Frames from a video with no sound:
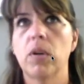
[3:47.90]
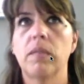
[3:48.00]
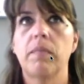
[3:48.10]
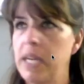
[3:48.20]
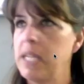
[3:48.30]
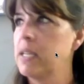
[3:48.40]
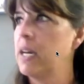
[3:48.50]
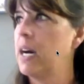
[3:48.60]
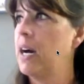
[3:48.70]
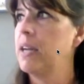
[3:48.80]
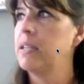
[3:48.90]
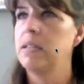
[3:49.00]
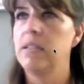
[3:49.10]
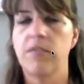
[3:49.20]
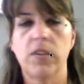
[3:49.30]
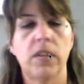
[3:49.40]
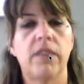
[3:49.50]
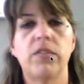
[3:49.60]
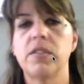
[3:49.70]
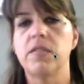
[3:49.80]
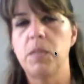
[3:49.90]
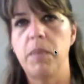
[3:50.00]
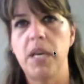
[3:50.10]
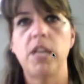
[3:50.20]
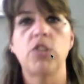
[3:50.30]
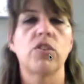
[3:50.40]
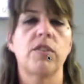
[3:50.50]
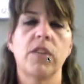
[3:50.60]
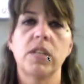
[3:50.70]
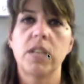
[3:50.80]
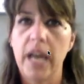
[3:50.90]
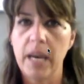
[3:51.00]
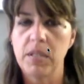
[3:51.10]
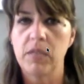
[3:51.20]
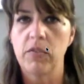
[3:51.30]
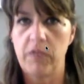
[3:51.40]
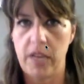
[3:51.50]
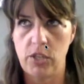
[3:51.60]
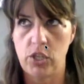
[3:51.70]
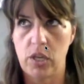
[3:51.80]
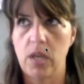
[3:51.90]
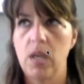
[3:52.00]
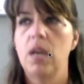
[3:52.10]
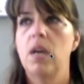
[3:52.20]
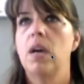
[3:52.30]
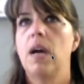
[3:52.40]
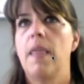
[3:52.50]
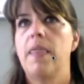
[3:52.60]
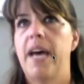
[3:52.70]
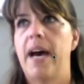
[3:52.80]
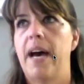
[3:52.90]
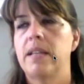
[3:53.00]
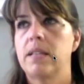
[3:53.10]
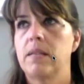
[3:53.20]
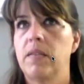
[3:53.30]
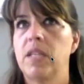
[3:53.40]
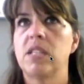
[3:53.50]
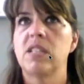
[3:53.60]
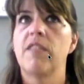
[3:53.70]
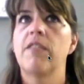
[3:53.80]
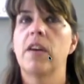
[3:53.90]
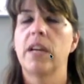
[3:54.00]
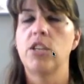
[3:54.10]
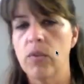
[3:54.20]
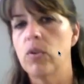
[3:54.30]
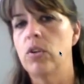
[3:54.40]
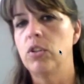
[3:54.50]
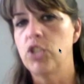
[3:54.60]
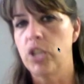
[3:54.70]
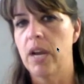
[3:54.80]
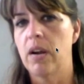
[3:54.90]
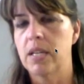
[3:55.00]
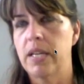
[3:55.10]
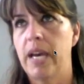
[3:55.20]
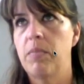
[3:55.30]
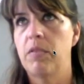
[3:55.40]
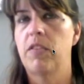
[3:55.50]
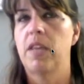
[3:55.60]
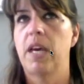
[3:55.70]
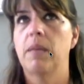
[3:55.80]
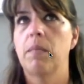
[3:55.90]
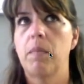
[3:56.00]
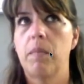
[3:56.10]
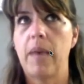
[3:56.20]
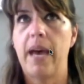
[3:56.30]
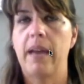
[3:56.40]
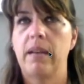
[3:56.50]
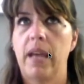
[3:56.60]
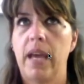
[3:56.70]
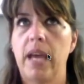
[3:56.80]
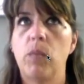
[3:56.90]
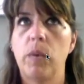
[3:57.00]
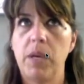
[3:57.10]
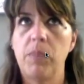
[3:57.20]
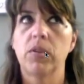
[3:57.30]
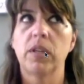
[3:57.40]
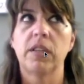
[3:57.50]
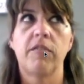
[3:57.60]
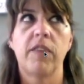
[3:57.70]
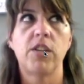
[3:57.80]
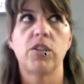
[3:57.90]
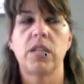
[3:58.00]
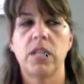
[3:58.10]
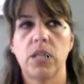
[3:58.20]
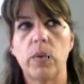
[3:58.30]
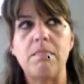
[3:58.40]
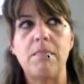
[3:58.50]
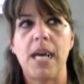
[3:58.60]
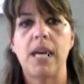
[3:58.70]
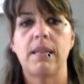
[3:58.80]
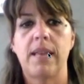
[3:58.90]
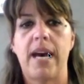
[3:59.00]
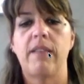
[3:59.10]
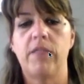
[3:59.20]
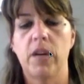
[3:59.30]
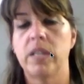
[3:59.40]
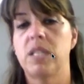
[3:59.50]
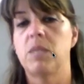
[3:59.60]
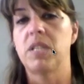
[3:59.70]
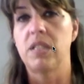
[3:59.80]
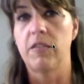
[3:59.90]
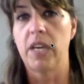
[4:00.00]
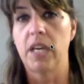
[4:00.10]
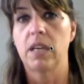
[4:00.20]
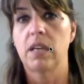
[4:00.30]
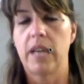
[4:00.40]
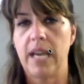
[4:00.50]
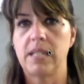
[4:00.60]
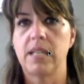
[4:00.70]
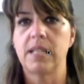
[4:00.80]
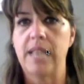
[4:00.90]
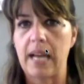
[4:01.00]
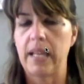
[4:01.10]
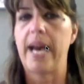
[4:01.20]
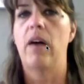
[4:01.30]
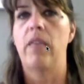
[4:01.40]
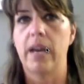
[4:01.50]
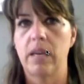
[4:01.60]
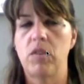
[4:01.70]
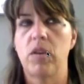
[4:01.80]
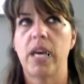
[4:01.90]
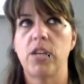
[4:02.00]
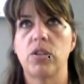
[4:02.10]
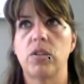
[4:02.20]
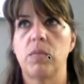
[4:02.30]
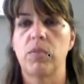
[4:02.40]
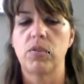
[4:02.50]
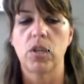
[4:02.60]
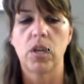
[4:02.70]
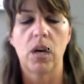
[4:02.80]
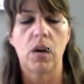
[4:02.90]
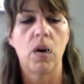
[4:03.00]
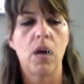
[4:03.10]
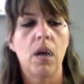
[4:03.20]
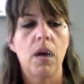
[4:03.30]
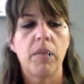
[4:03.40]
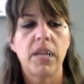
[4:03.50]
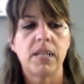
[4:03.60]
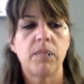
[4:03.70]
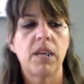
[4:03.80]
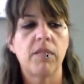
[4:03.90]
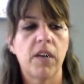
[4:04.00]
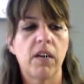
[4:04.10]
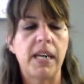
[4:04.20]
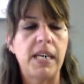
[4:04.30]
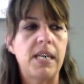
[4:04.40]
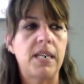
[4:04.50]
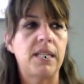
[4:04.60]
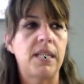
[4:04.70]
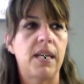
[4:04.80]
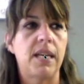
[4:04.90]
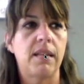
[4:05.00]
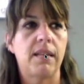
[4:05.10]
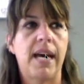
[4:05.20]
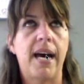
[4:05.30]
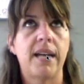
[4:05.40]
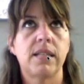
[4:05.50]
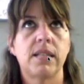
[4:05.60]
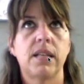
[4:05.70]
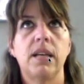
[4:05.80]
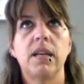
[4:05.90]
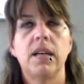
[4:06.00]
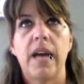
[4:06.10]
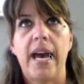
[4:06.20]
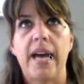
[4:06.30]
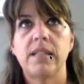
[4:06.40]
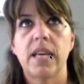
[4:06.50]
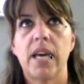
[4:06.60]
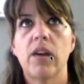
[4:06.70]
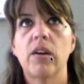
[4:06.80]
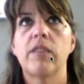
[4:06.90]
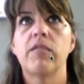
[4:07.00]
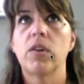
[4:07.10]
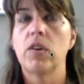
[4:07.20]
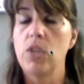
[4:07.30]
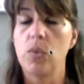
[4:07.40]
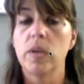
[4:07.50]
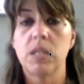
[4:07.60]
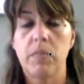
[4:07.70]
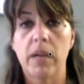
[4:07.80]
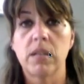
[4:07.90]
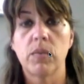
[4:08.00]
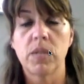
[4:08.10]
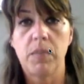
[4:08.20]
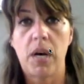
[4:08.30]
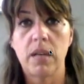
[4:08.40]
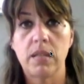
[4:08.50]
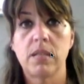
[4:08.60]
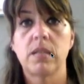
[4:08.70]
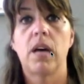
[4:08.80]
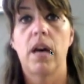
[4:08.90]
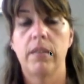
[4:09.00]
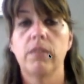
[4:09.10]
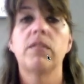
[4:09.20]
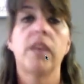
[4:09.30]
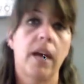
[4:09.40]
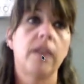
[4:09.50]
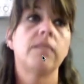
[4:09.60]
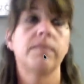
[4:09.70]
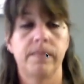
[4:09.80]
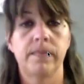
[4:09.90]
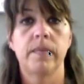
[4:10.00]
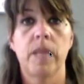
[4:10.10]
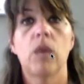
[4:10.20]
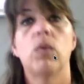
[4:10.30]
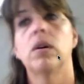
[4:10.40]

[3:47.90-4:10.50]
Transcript: everybody's got different levels of speech or different types of aphasia, that this is a very generic type of thing. And when people are at the aphasia center, we make that very specific as to exactly how that communication is supposed to go. But it's something very easy that as the caregiver, you expect a response other than mm-hmm or